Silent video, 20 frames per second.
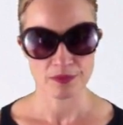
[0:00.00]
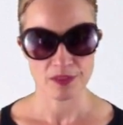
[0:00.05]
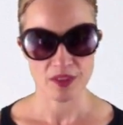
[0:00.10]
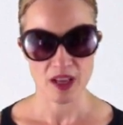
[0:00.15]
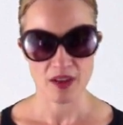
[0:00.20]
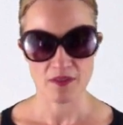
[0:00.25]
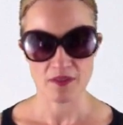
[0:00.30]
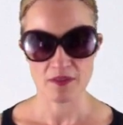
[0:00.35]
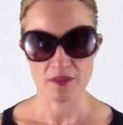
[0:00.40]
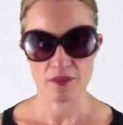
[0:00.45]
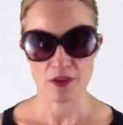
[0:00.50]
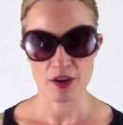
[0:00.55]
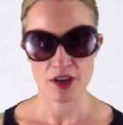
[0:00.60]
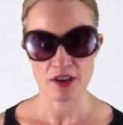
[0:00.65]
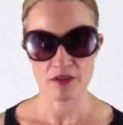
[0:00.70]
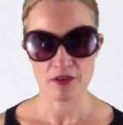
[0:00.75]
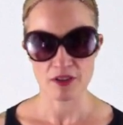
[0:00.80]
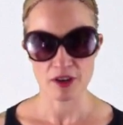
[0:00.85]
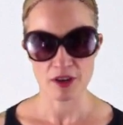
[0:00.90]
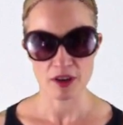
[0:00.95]
that
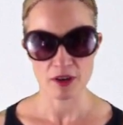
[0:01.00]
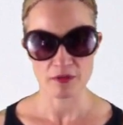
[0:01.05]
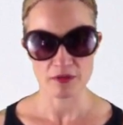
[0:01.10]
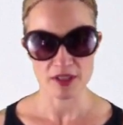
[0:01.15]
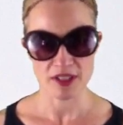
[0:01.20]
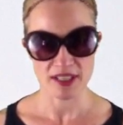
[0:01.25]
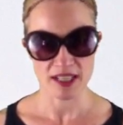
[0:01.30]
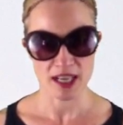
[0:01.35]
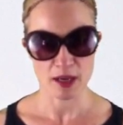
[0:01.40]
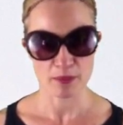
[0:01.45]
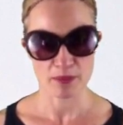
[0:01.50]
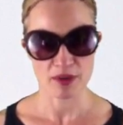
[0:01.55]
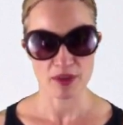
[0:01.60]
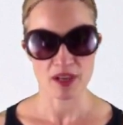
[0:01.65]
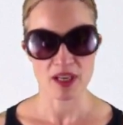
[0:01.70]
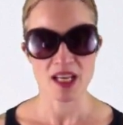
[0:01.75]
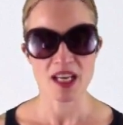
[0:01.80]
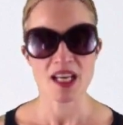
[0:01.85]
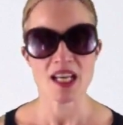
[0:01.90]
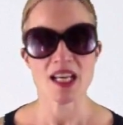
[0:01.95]
funny verb for to
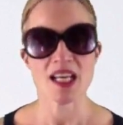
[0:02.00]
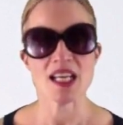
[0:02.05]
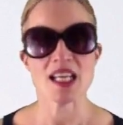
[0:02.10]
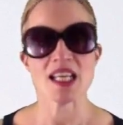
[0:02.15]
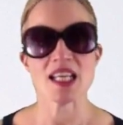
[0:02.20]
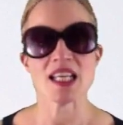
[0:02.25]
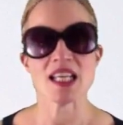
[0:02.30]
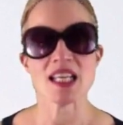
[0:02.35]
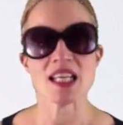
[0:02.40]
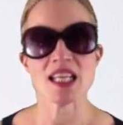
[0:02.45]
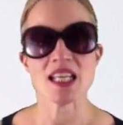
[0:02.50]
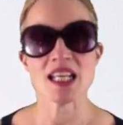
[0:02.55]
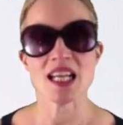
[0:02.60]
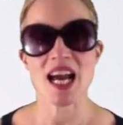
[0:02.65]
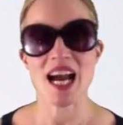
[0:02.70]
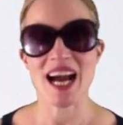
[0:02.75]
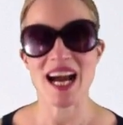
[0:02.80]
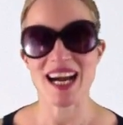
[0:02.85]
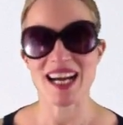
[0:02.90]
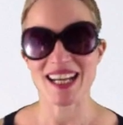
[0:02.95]
happen, il
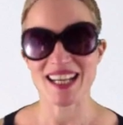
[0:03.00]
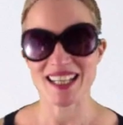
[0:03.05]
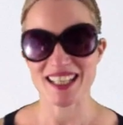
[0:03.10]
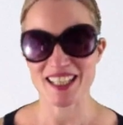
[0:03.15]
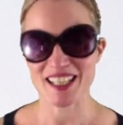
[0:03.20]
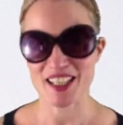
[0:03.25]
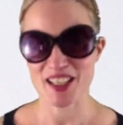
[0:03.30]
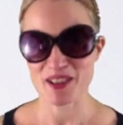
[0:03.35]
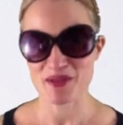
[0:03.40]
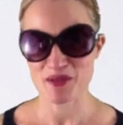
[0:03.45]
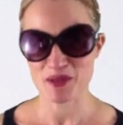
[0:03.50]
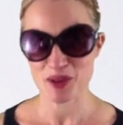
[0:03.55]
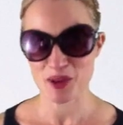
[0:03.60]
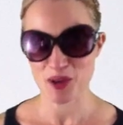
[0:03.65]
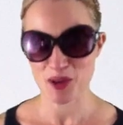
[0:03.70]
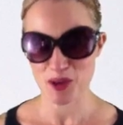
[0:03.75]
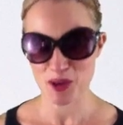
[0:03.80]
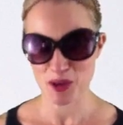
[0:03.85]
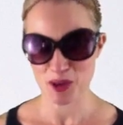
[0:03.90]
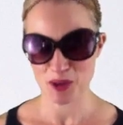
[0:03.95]
arrive
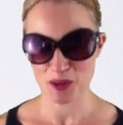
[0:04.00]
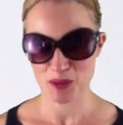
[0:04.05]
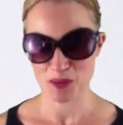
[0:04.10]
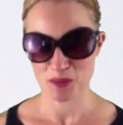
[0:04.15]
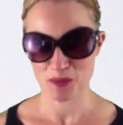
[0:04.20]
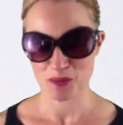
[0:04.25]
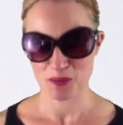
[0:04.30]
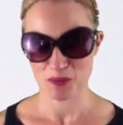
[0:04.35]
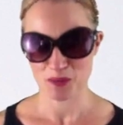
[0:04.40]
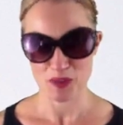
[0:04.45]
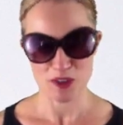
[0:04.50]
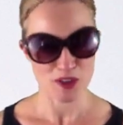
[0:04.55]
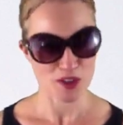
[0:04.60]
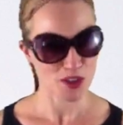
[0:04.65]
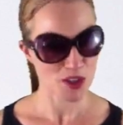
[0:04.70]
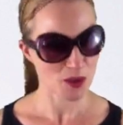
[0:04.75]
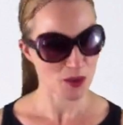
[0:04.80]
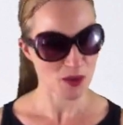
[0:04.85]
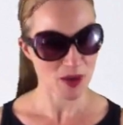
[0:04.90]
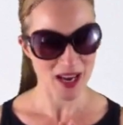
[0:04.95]
que. There's
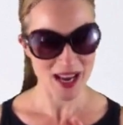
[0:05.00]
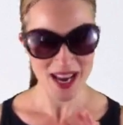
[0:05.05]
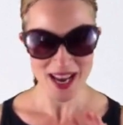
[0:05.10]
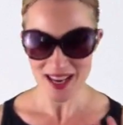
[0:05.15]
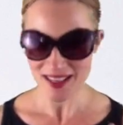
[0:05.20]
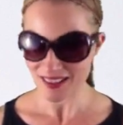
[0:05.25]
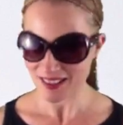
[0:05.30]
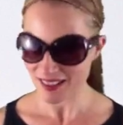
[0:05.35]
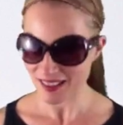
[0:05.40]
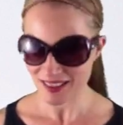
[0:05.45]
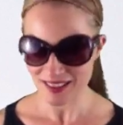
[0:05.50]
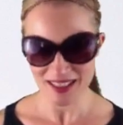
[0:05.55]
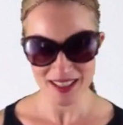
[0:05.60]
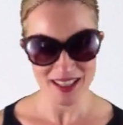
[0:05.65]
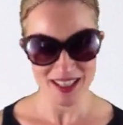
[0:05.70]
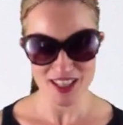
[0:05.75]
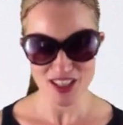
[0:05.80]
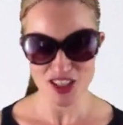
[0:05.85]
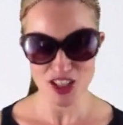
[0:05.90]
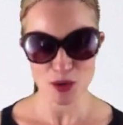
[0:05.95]
no être
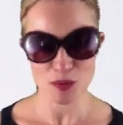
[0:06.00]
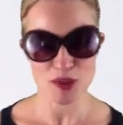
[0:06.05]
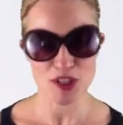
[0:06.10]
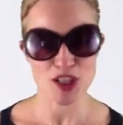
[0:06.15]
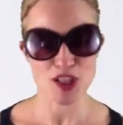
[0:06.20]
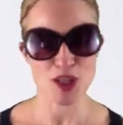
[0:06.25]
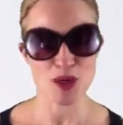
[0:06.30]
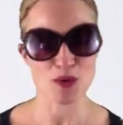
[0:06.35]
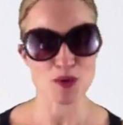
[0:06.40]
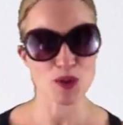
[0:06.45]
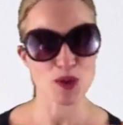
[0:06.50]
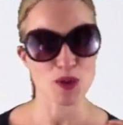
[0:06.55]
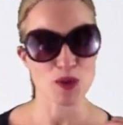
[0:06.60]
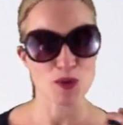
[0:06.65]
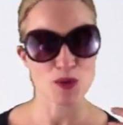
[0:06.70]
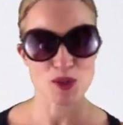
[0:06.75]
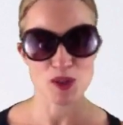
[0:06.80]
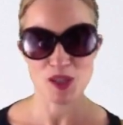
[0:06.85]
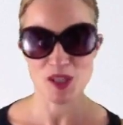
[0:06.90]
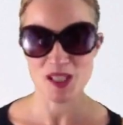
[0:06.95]
here, so we don't
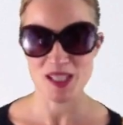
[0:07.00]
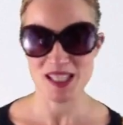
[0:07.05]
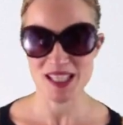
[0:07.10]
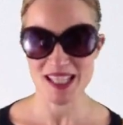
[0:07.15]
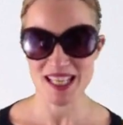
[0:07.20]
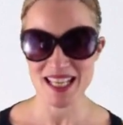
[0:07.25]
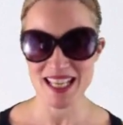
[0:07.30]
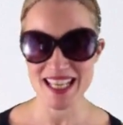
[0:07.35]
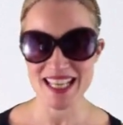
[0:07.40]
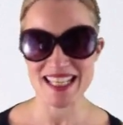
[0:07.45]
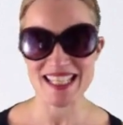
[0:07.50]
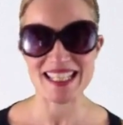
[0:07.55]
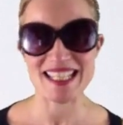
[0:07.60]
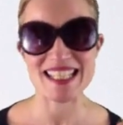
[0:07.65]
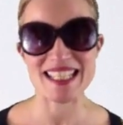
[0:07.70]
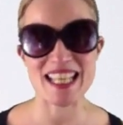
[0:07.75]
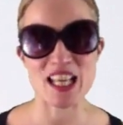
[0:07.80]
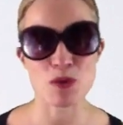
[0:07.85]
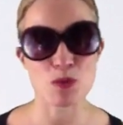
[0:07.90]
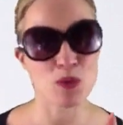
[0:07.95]
use the c'est.
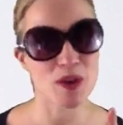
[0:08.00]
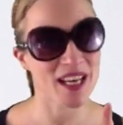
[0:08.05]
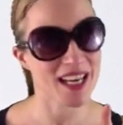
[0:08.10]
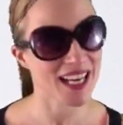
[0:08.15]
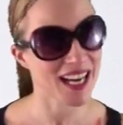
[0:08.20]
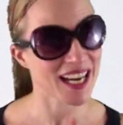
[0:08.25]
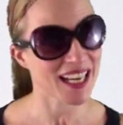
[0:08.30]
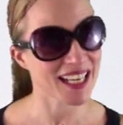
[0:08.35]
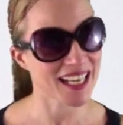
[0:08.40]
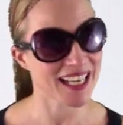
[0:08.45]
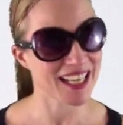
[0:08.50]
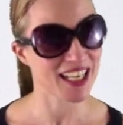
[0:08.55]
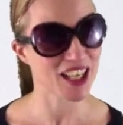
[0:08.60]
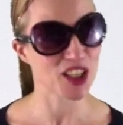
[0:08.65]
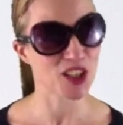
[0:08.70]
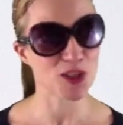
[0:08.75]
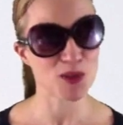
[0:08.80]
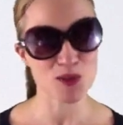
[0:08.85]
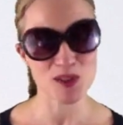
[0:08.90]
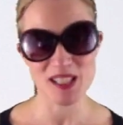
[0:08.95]
Instead, we can here
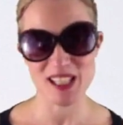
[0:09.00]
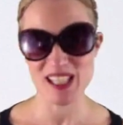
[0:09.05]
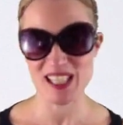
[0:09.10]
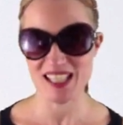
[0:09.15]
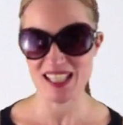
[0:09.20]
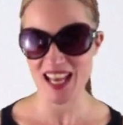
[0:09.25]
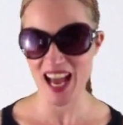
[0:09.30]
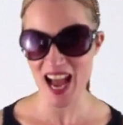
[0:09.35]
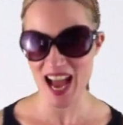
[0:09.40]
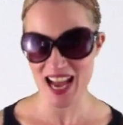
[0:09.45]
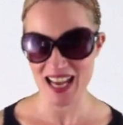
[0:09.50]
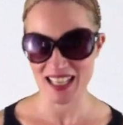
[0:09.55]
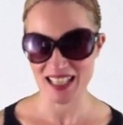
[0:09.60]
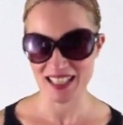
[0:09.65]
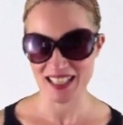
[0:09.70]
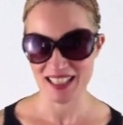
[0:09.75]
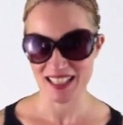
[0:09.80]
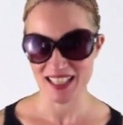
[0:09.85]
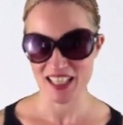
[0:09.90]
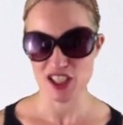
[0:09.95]
use ça
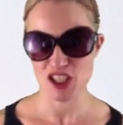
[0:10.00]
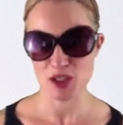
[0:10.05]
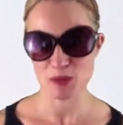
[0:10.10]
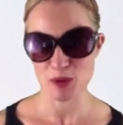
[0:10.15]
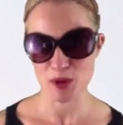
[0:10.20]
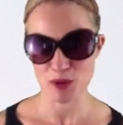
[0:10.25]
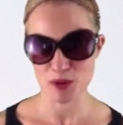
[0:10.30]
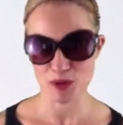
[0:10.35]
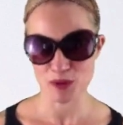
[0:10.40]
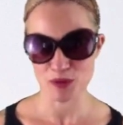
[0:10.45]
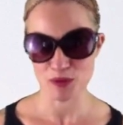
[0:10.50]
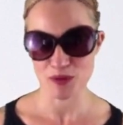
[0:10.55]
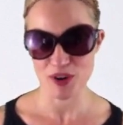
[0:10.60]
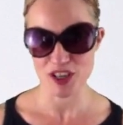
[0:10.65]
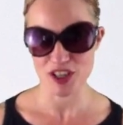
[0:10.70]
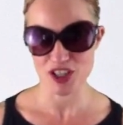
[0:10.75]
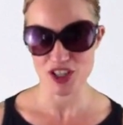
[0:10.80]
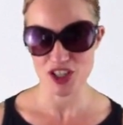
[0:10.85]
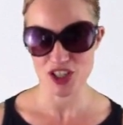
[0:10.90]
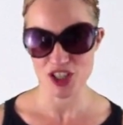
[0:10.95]
in spoken
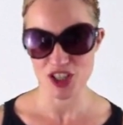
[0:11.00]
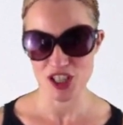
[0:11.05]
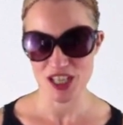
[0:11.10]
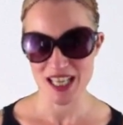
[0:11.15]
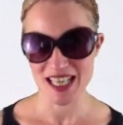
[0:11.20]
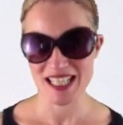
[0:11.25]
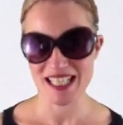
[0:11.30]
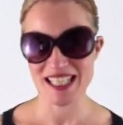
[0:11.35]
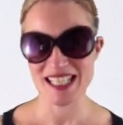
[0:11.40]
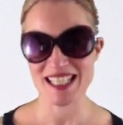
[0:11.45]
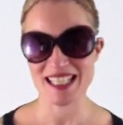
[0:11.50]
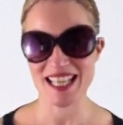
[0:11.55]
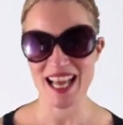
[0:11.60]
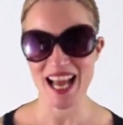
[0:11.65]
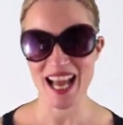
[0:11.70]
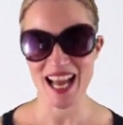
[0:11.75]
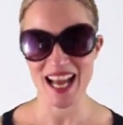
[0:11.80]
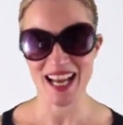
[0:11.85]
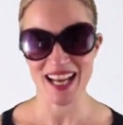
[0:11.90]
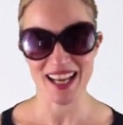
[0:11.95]
French.
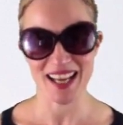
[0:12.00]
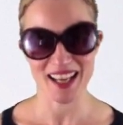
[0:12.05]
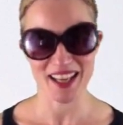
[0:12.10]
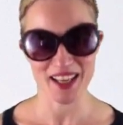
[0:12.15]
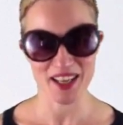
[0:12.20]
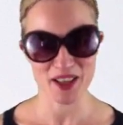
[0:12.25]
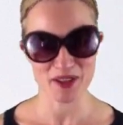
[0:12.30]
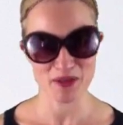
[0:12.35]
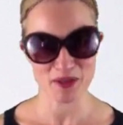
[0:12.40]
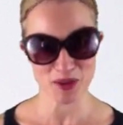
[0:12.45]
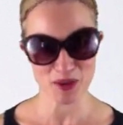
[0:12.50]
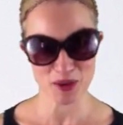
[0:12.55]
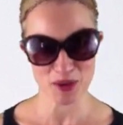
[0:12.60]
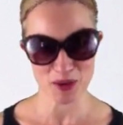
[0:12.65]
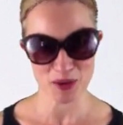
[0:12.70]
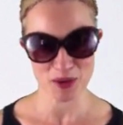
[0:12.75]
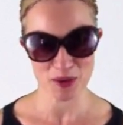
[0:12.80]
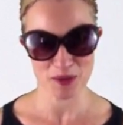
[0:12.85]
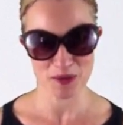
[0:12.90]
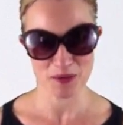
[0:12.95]
Ça arrive
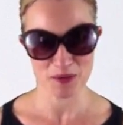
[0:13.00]
que.